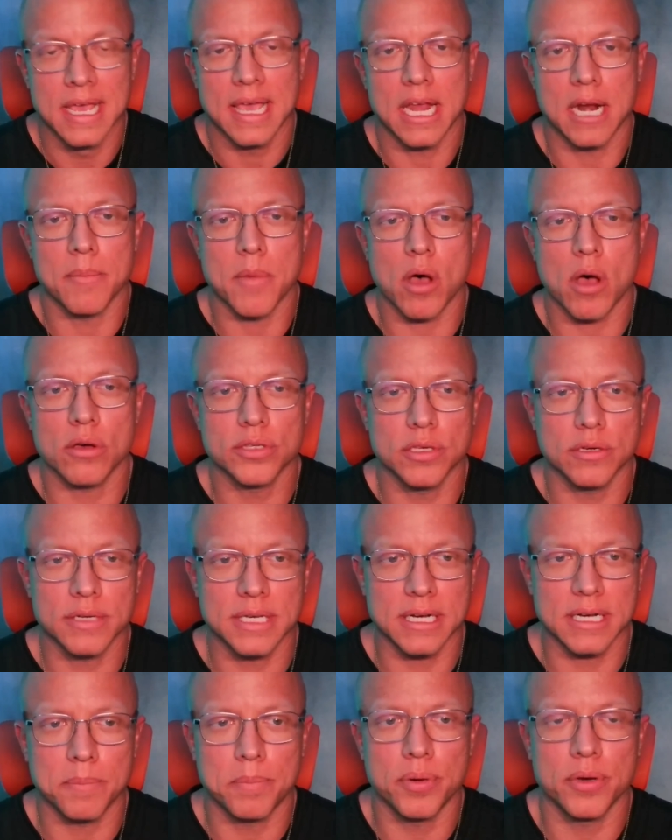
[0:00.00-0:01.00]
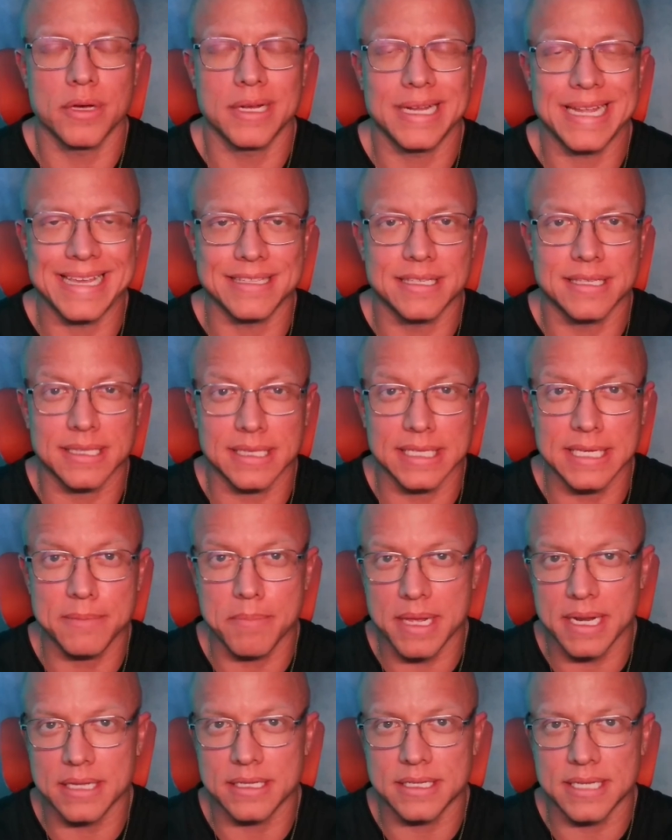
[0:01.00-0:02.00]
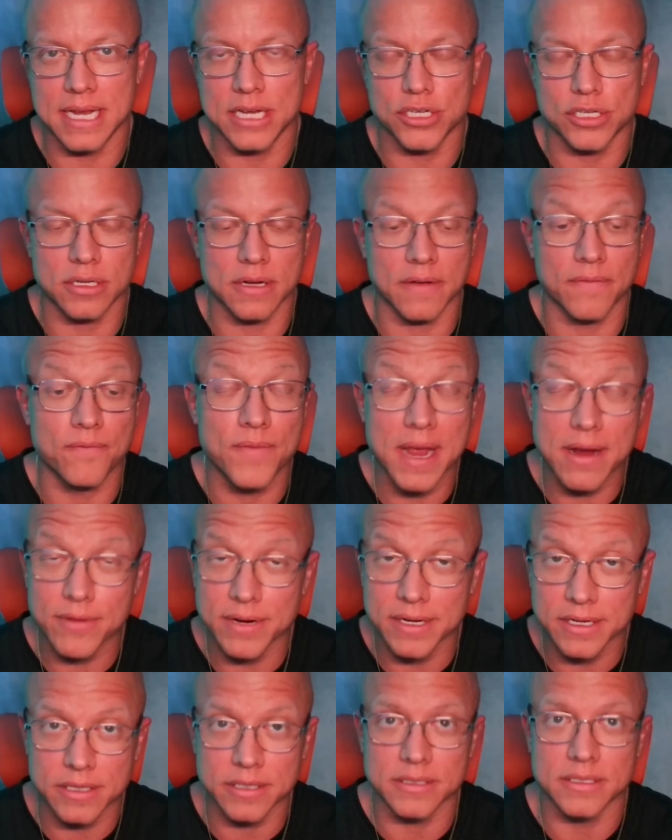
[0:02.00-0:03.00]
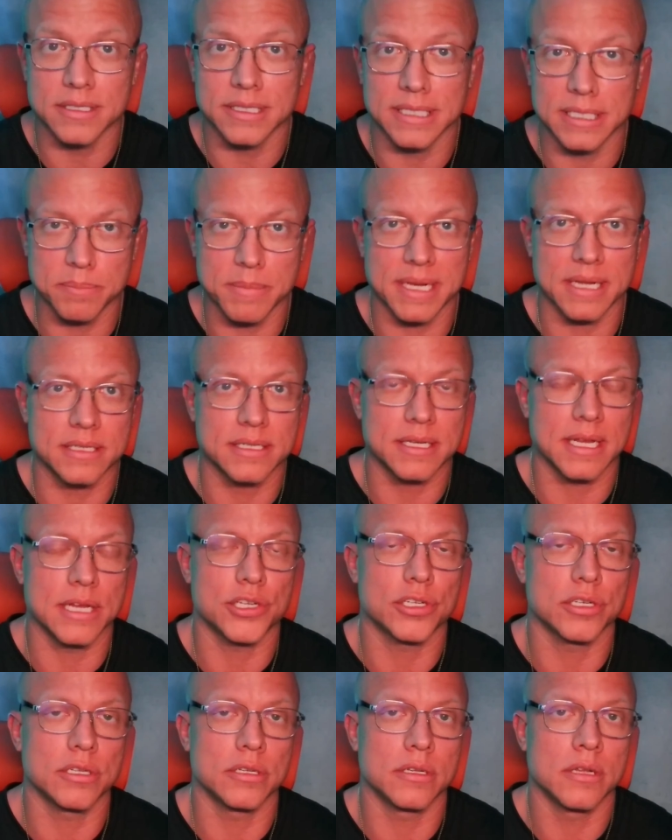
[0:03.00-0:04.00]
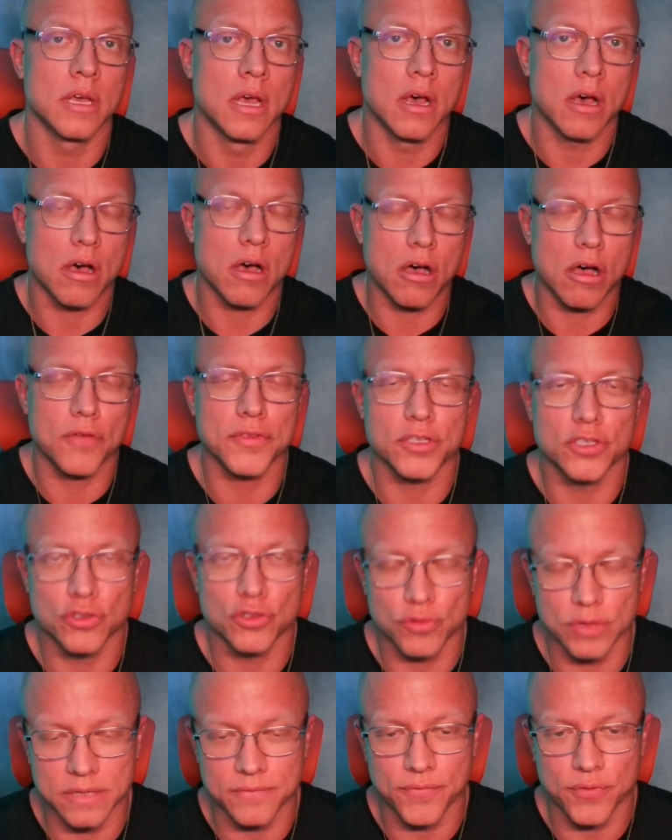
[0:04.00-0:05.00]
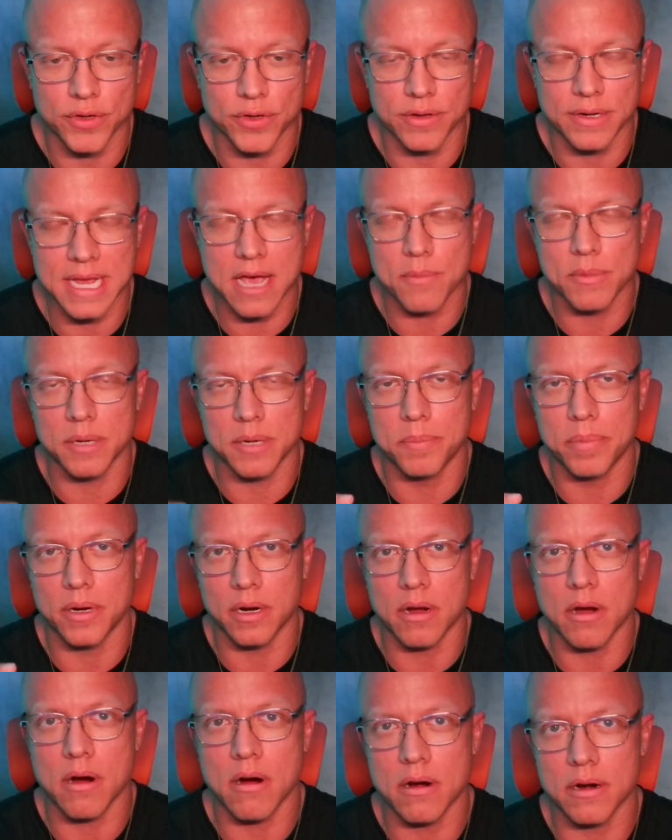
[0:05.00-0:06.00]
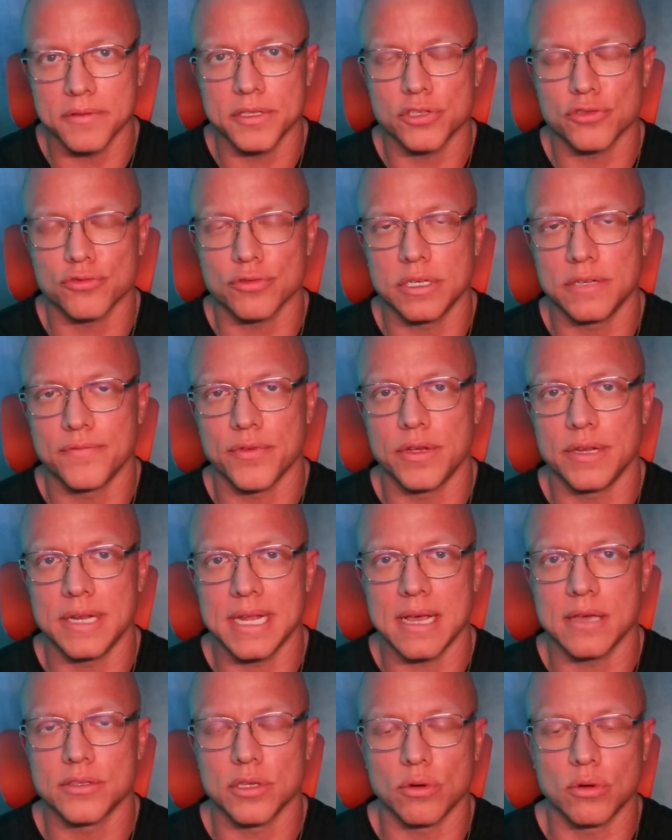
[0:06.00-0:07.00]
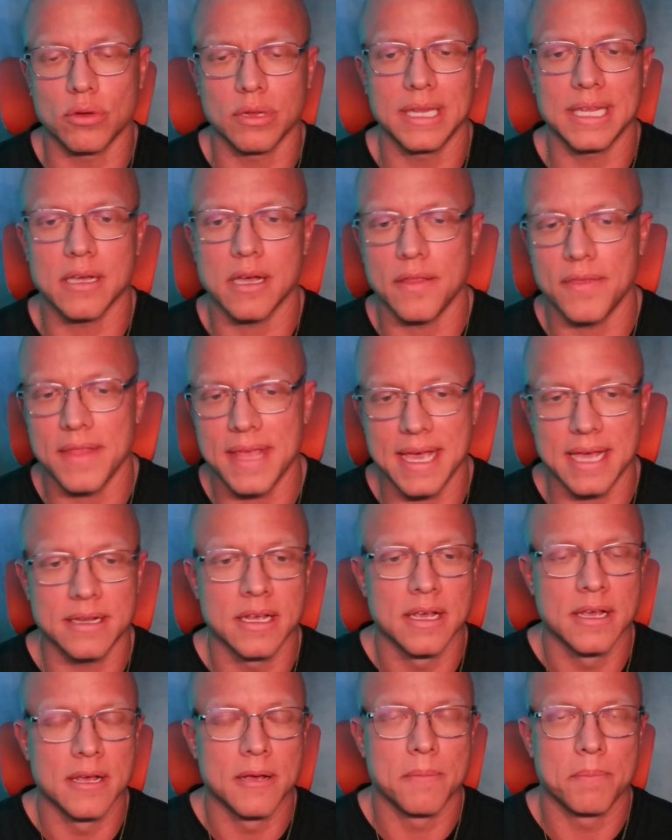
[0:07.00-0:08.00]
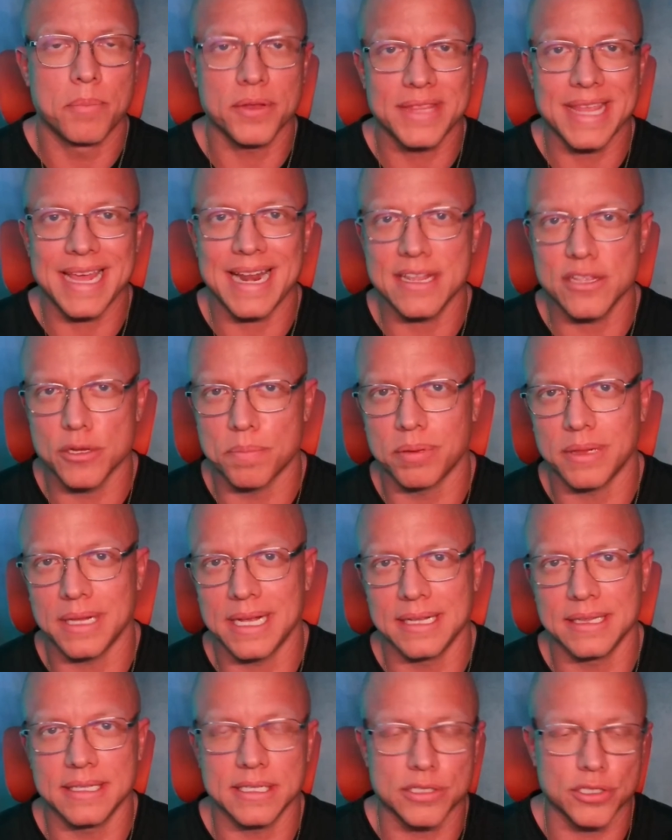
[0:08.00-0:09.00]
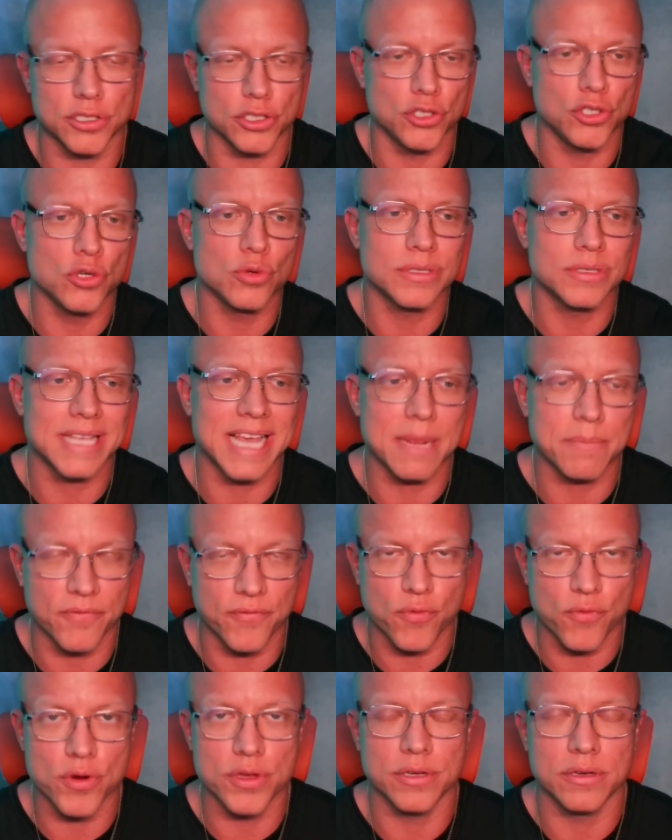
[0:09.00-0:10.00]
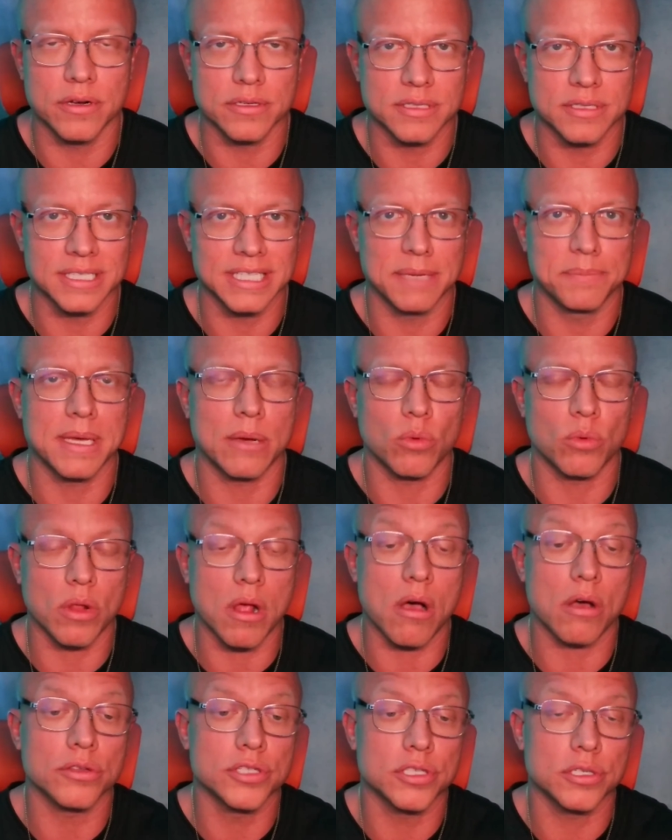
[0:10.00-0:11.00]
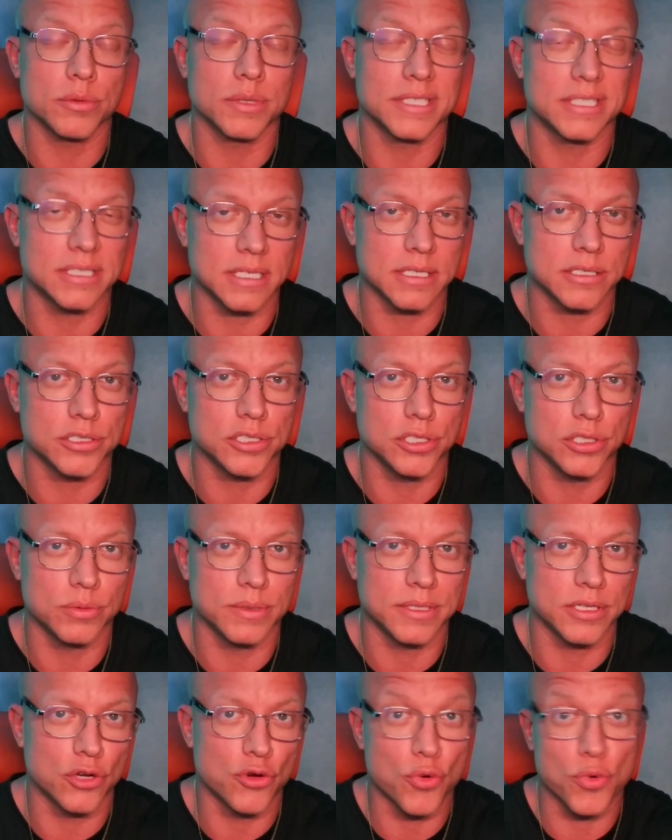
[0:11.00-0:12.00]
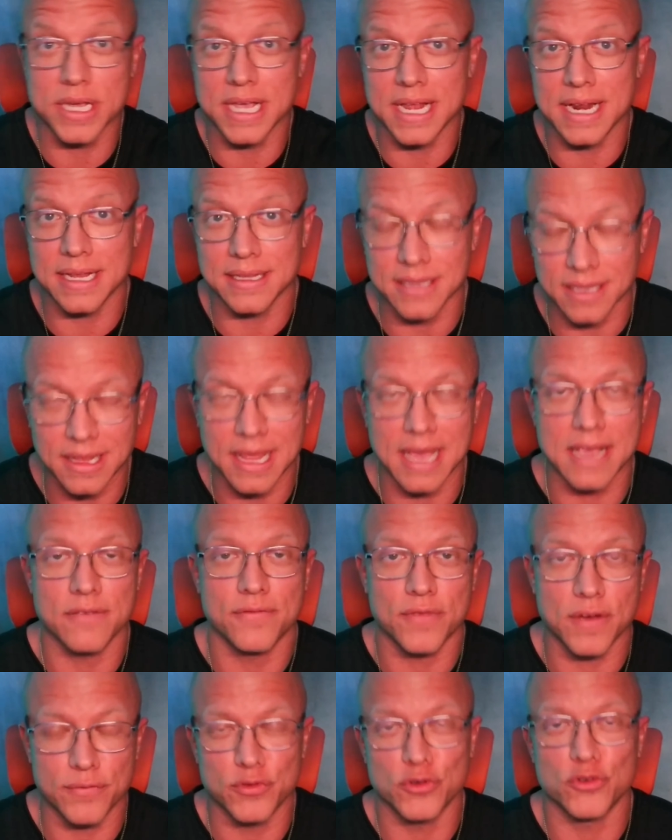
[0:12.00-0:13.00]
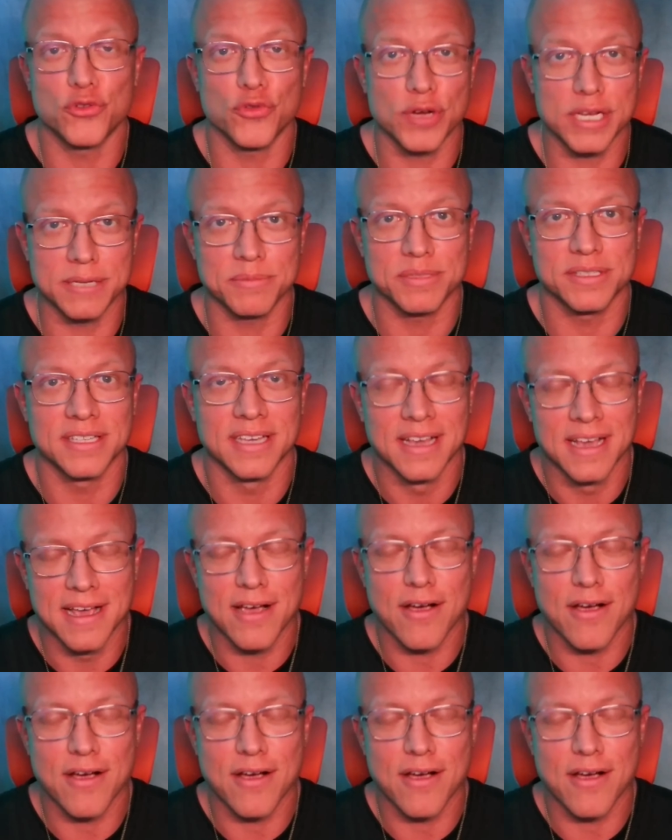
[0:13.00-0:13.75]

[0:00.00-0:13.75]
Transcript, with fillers: And I'm also going to put a sleep meditation, a very good sleep meditation, on the screen for you now. I'm going to put a card on the screen for you now. So click on that, put that in your playlist, use that before you go to sleep. That will also assist you in creating the life of your dreams.